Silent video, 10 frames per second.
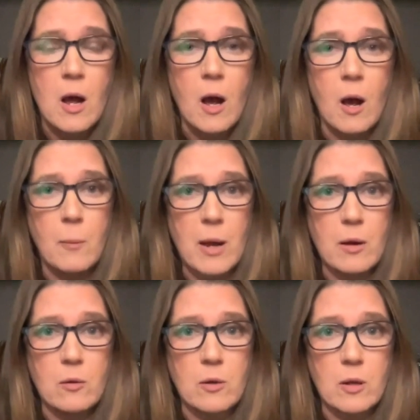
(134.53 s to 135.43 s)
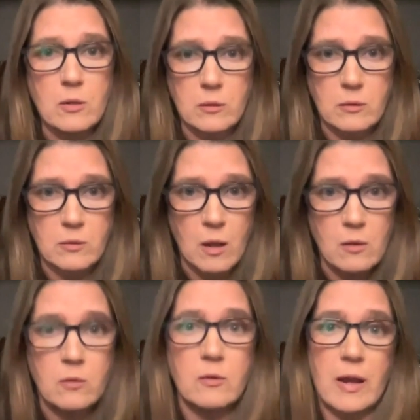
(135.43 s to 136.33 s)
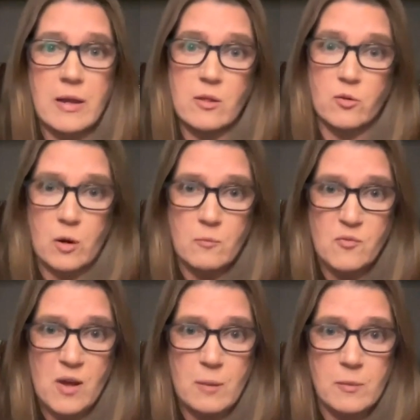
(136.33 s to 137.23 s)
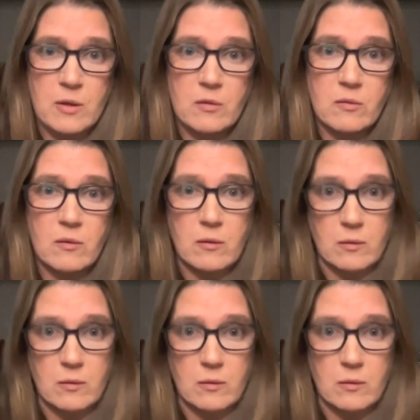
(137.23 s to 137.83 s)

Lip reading: about Donald and the Trump family's